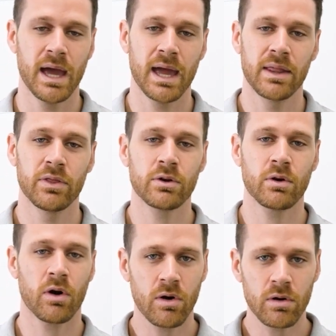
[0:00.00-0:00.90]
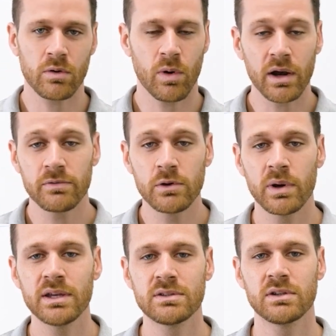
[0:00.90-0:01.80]
And there are quite a few
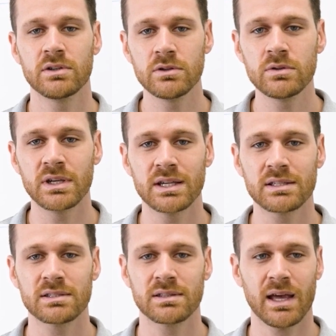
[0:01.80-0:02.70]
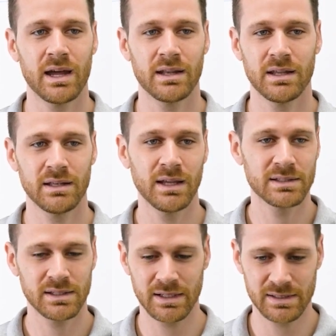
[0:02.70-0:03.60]
ways to do this that
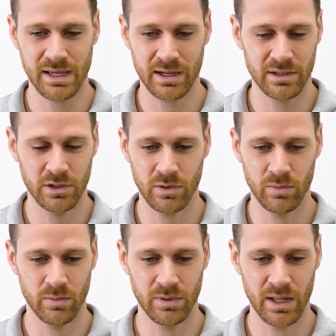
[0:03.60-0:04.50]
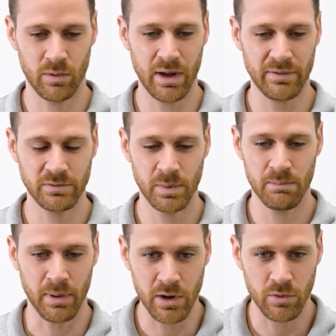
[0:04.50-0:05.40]
isn't exact, they don't have to be
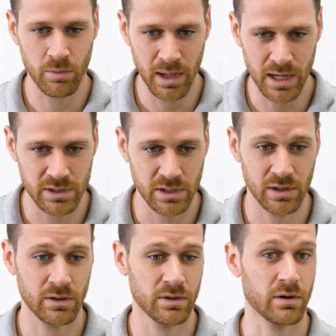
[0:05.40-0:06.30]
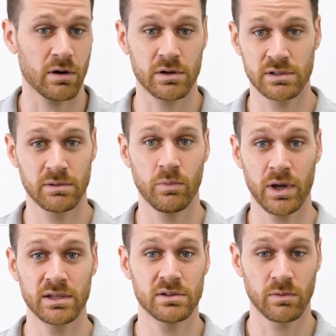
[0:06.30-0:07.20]
micromanaging. There are some
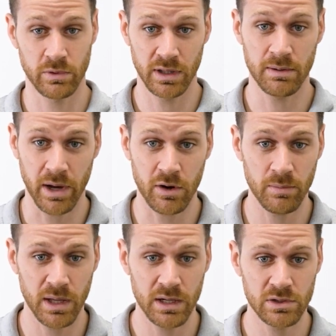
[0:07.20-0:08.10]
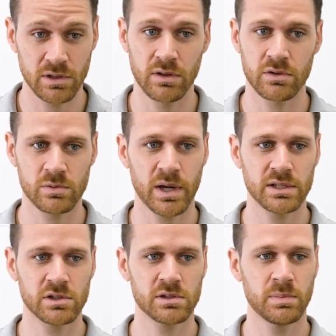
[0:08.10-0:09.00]
ways to really micromanage, and then there's
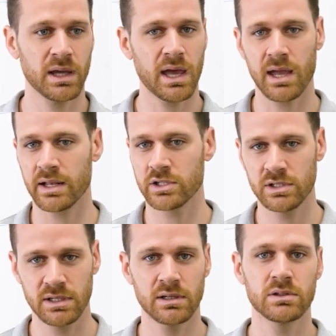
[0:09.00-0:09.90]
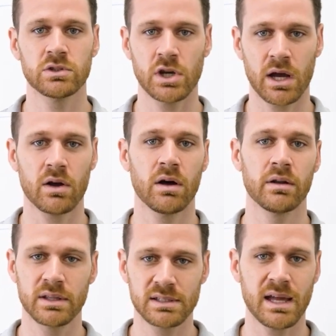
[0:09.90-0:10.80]
ways just to be like, hey, I just need to check
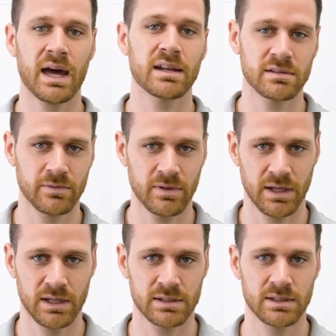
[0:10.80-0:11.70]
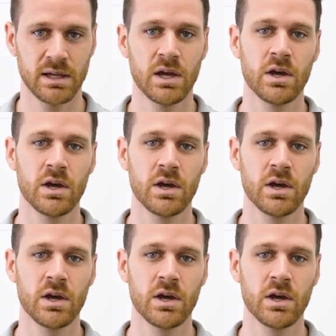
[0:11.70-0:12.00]
on the status of things.